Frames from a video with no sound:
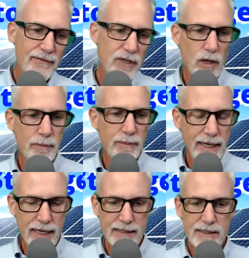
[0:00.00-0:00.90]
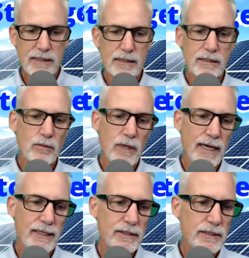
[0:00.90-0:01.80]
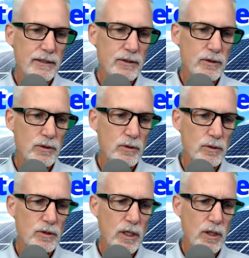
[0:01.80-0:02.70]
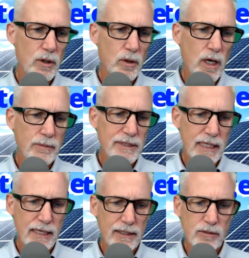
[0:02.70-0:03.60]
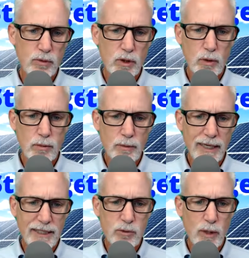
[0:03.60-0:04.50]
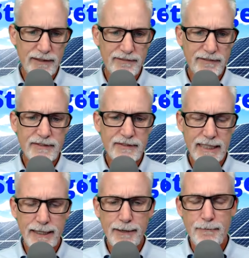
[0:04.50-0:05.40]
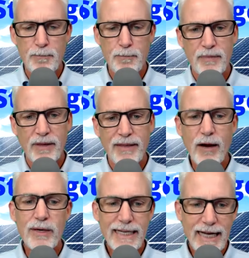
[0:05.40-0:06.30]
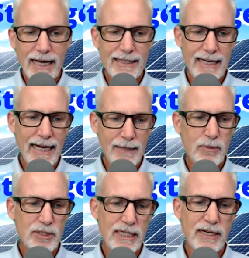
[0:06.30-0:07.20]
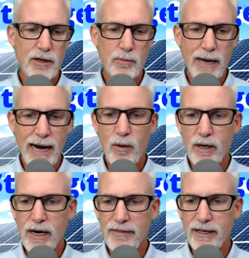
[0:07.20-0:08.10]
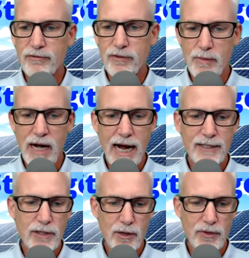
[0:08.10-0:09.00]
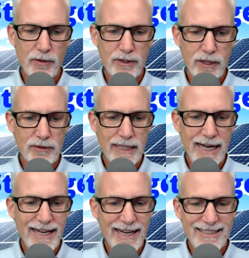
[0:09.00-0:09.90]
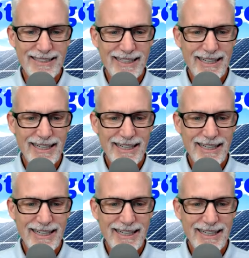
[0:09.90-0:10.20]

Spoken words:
an RPS right to go 100% renewable by 2050. They already get 80% of their power, I think, from hydro, though, don't they? It's